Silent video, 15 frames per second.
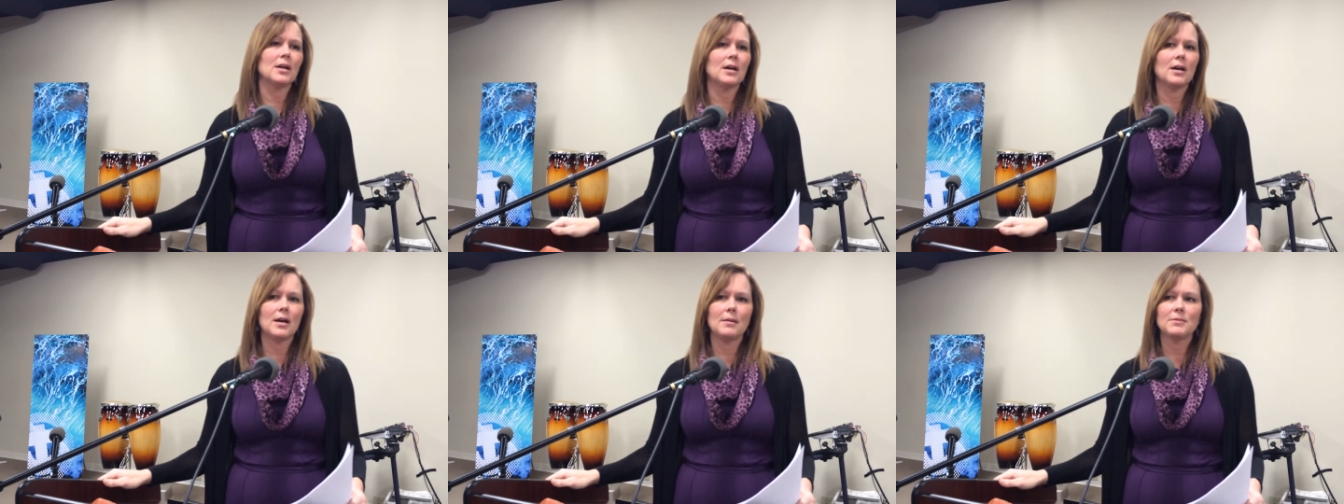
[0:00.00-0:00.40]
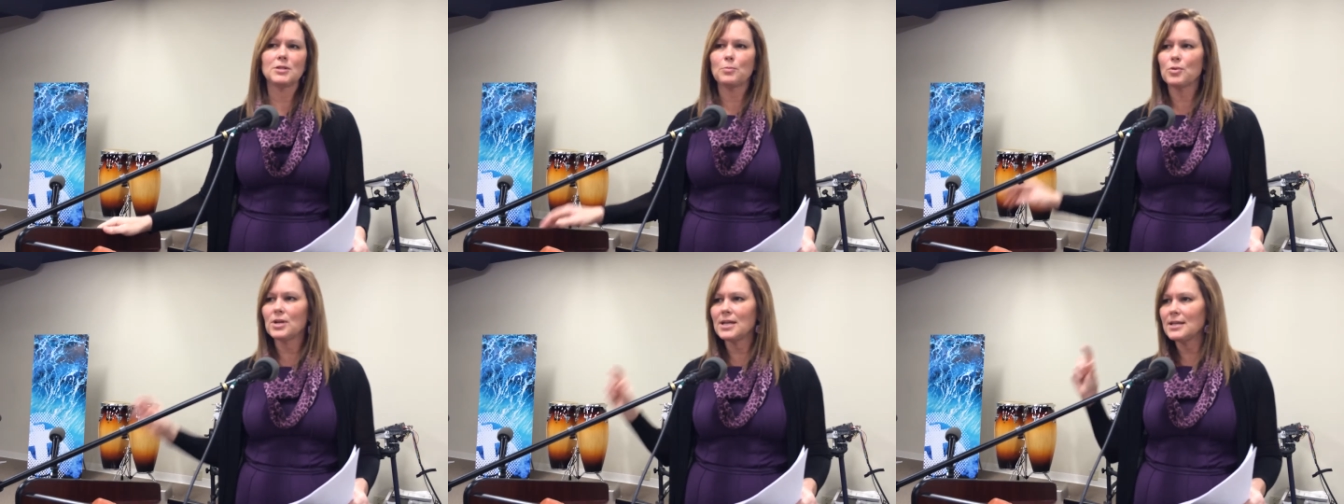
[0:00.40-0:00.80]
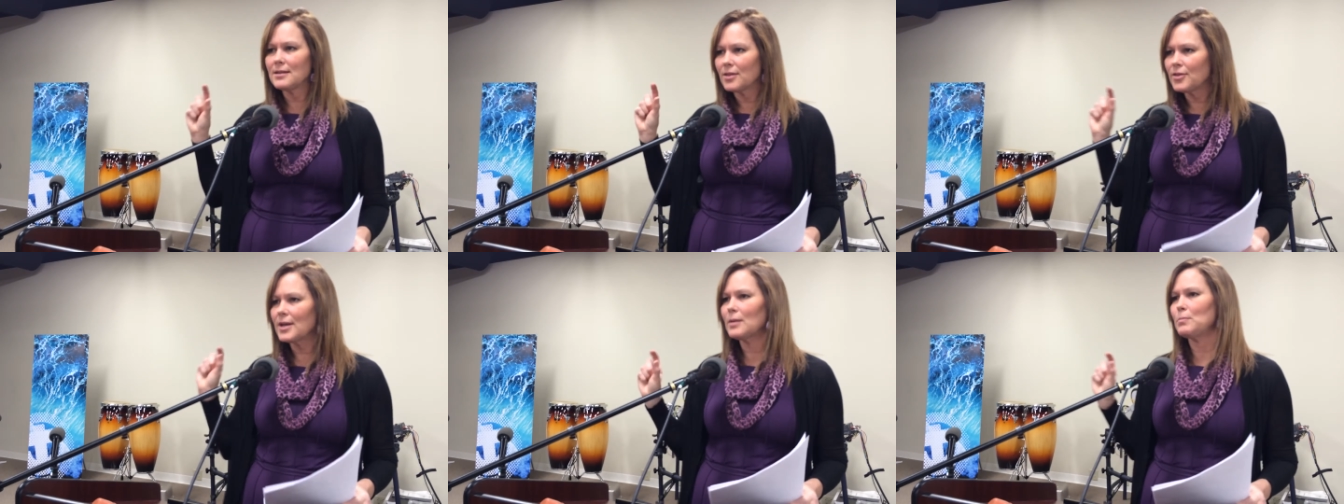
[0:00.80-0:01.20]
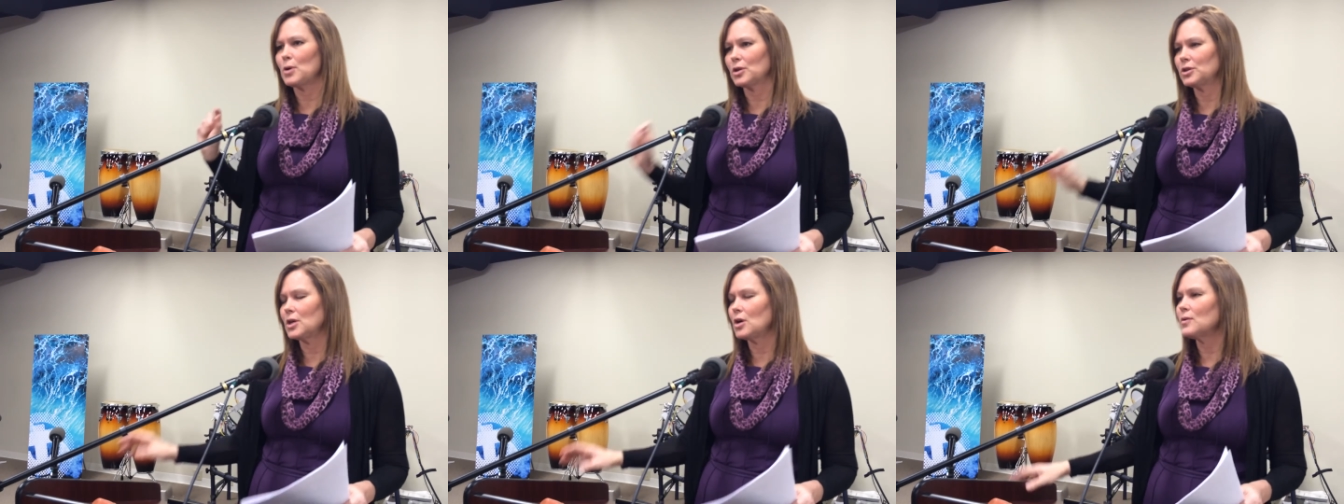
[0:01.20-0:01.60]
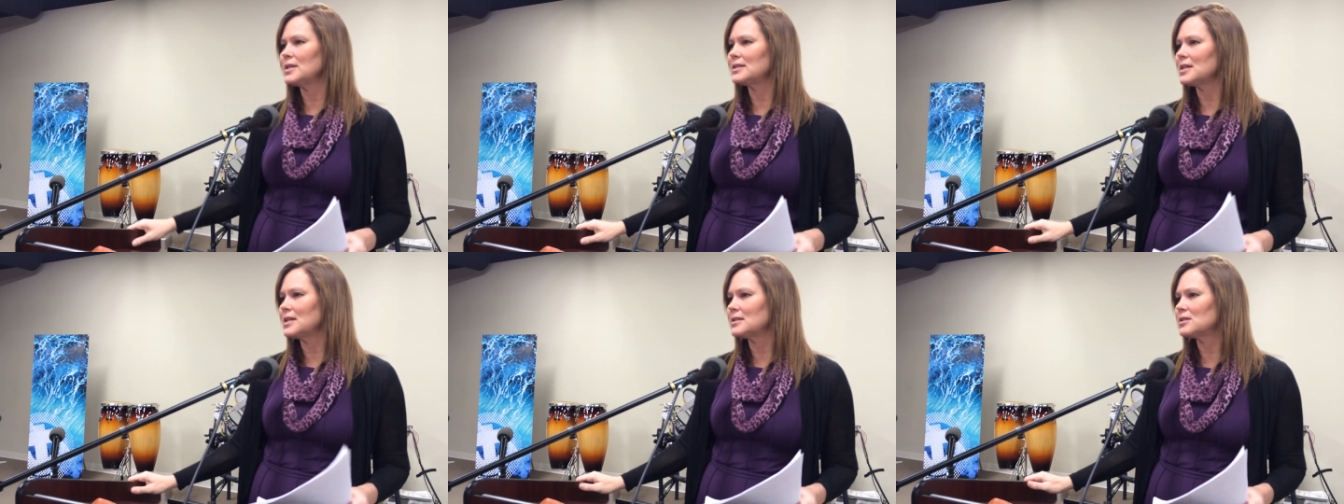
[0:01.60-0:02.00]
Um, it's a pretty thick book, though.
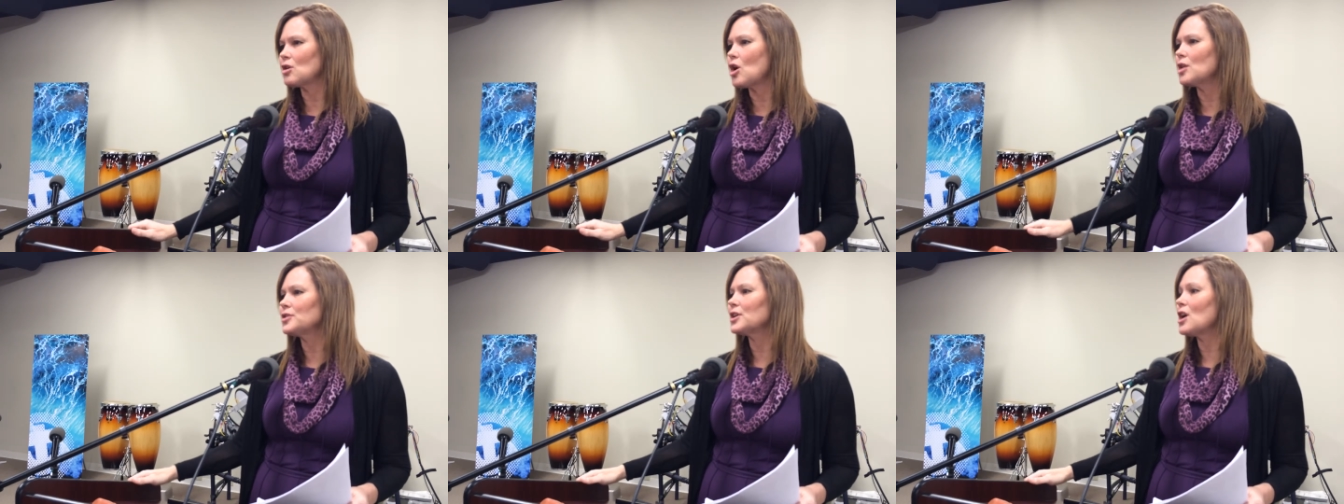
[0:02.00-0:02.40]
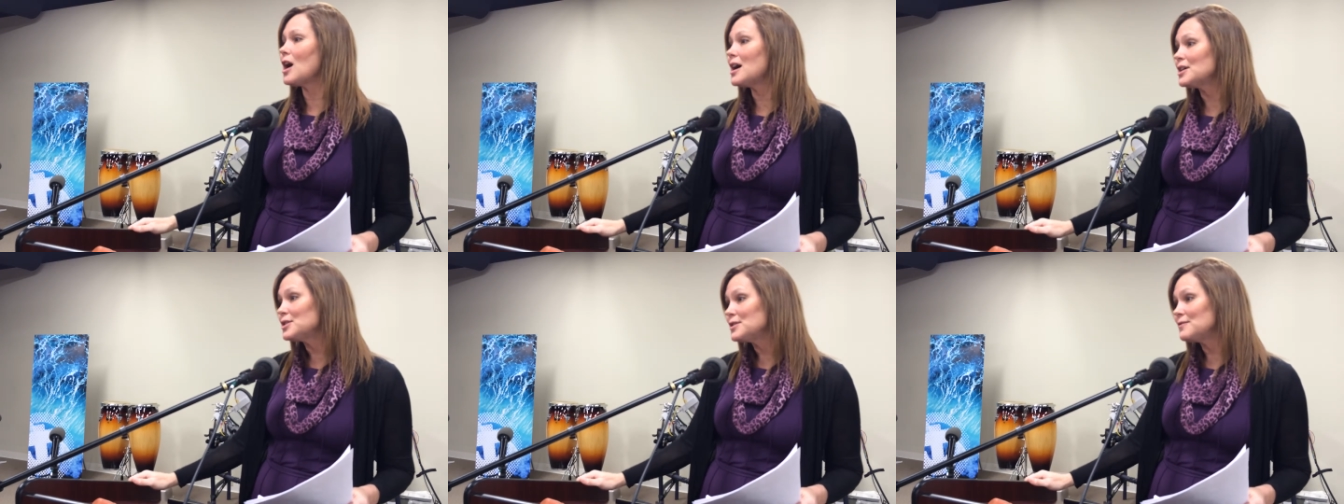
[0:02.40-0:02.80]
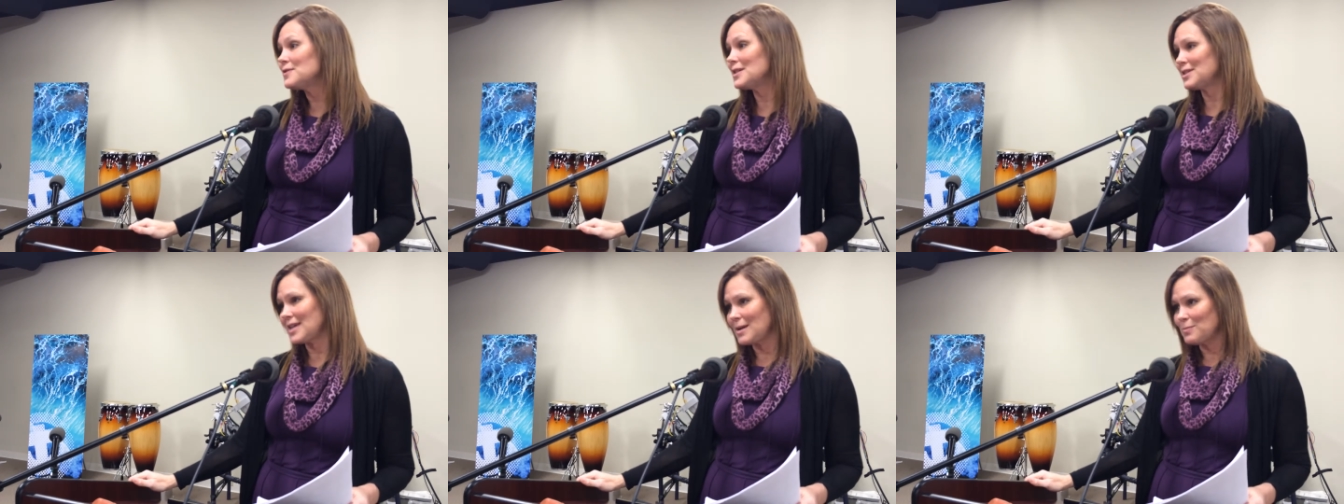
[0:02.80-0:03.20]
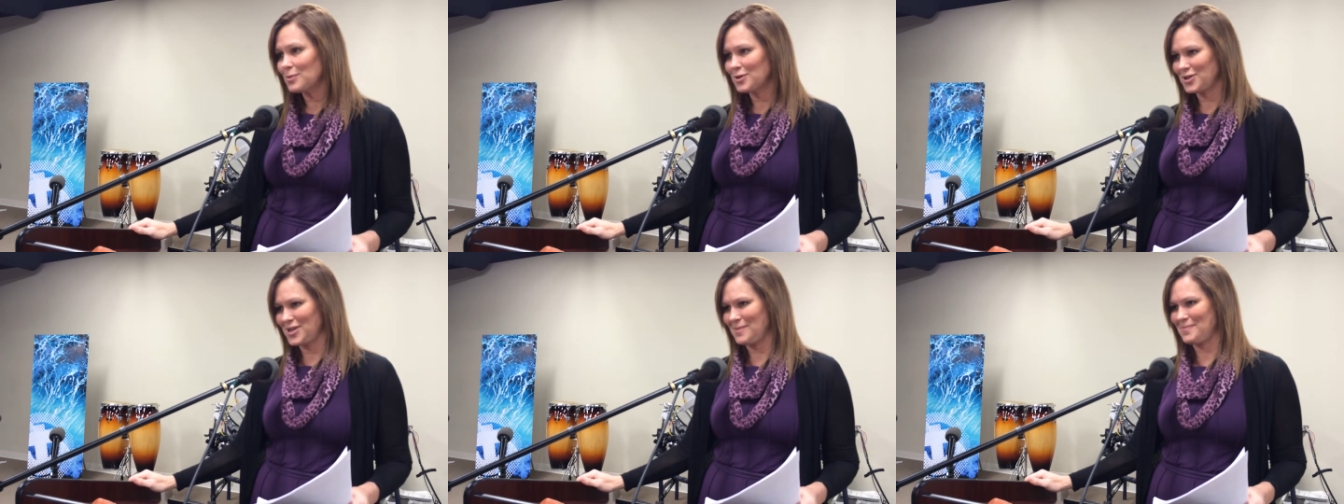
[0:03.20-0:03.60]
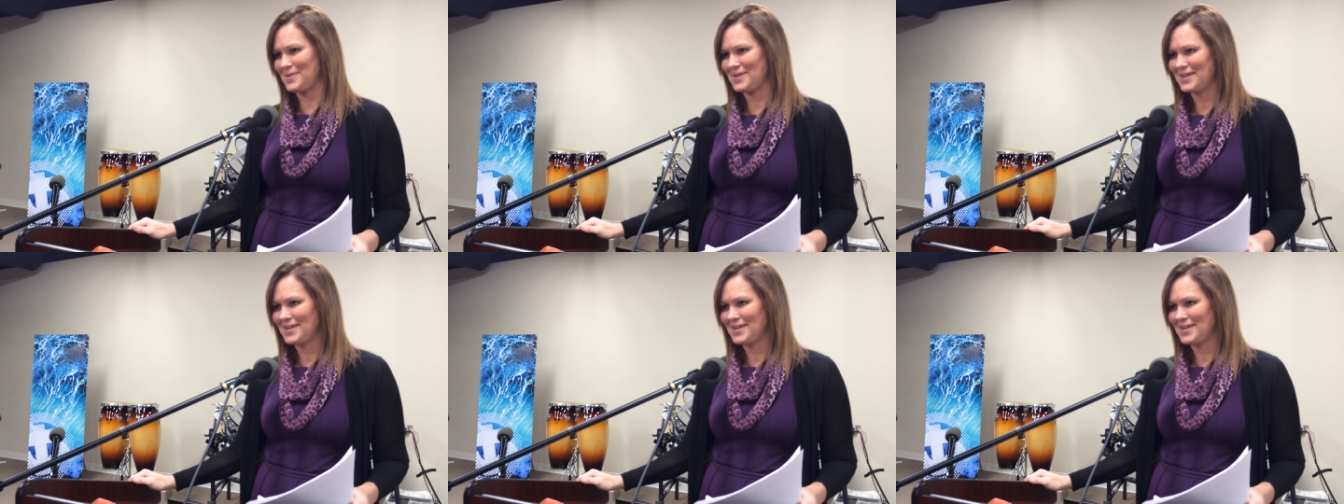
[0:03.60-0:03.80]
It, it's called The Cost of Discipleship.